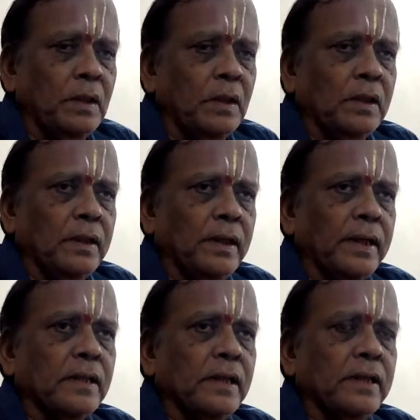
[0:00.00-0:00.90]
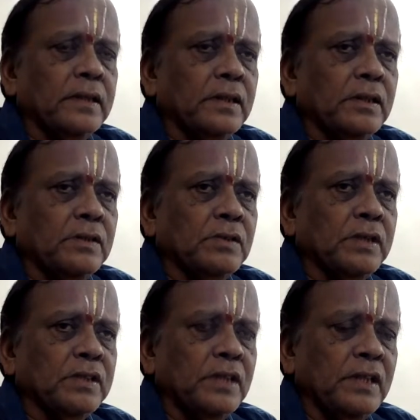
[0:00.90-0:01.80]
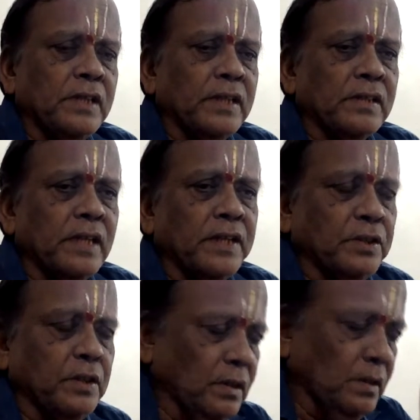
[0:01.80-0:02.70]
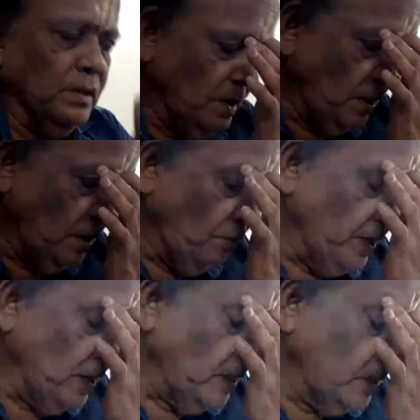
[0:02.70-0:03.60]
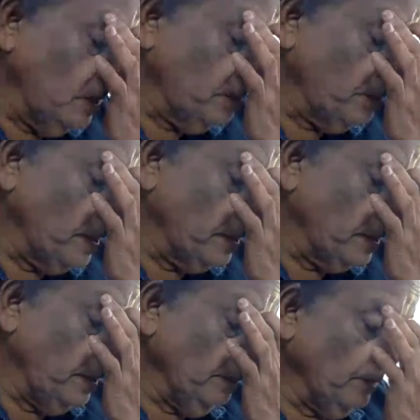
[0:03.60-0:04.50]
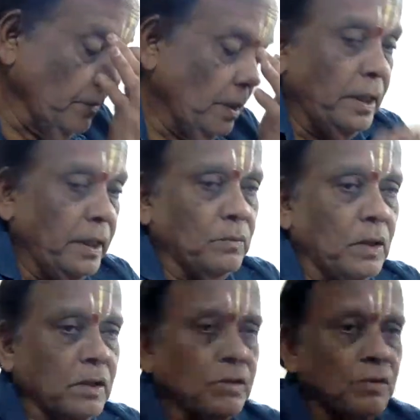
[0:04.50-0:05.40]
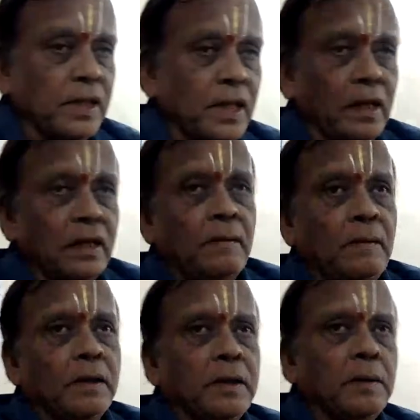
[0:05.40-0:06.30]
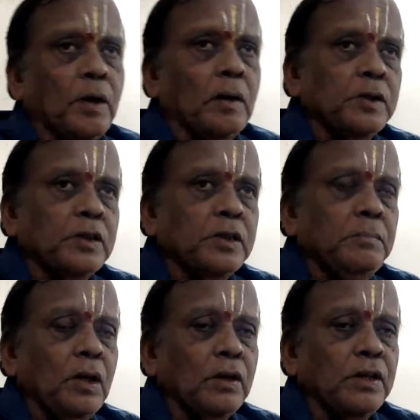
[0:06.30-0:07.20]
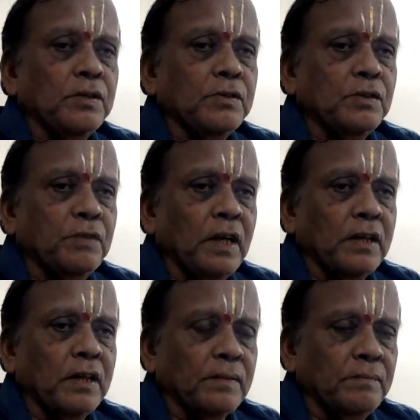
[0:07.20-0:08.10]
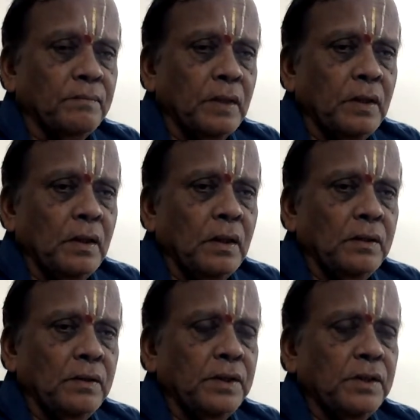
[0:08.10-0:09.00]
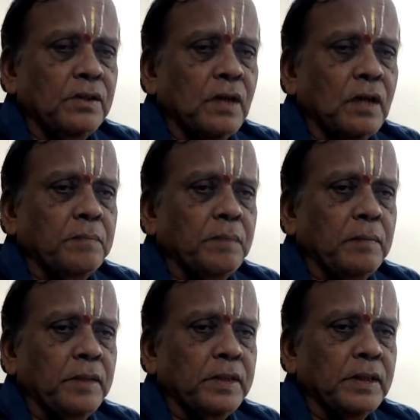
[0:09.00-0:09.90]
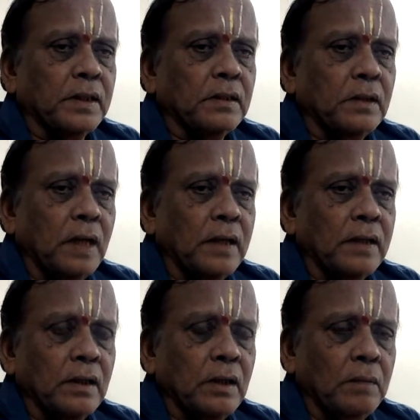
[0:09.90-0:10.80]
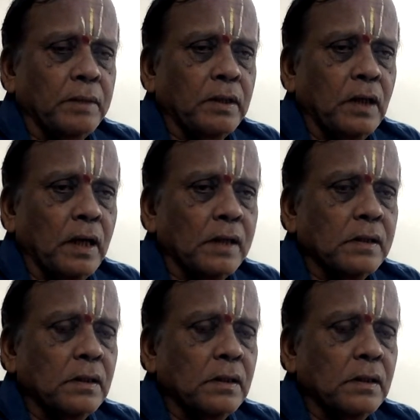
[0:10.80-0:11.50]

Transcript: He enters into a sale transaction with a third party and wants to sell the property belonging to his father. This is not permitted under the law because,